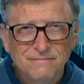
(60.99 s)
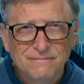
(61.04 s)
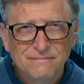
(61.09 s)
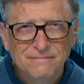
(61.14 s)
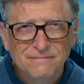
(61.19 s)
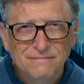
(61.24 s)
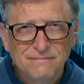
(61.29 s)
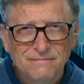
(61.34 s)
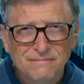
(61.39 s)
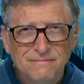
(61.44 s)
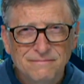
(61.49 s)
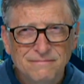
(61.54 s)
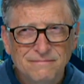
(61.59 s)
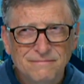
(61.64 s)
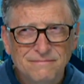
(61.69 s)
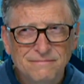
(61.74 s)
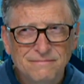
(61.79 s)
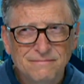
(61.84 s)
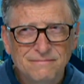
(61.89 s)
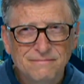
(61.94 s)

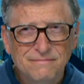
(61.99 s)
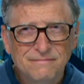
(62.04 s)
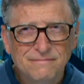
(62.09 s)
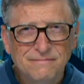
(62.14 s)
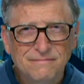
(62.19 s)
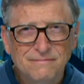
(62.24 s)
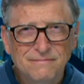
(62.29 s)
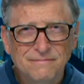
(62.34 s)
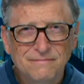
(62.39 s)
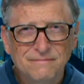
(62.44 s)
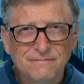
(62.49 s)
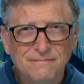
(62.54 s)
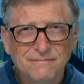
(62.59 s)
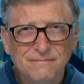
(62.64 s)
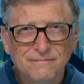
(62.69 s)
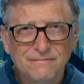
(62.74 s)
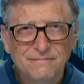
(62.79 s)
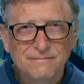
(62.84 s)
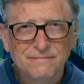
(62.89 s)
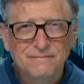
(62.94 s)

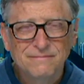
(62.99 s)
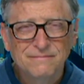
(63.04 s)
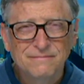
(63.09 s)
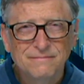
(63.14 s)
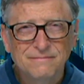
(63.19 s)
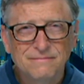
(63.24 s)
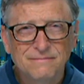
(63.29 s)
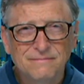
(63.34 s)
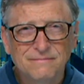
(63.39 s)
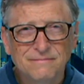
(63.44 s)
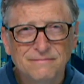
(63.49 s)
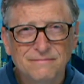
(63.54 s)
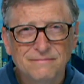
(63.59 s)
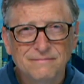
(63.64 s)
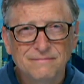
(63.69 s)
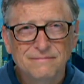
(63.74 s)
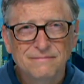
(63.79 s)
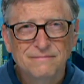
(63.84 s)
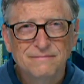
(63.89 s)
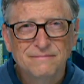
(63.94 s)

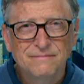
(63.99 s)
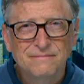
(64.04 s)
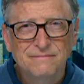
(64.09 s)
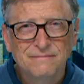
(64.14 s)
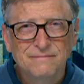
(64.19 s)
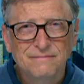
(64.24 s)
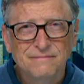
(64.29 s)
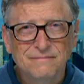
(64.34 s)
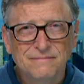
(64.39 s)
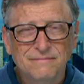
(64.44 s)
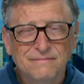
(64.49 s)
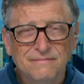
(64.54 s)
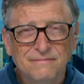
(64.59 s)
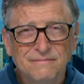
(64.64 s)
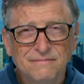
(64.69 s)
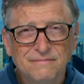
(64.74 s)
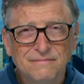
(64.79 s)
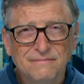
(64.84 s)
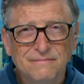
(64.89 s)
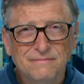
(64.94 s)

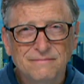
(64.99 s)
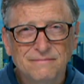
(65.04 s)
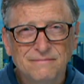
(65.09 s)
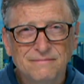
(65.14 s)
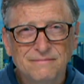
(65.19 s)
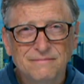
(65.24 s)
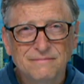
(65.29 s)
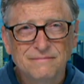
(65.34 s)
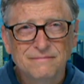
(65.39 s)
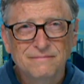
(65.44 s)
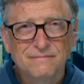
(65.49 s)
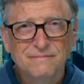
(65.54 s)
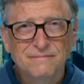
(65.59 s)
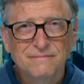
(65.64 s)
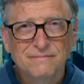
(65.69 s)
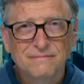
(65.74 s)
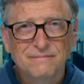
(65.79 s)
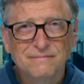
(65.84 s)
(not speaking)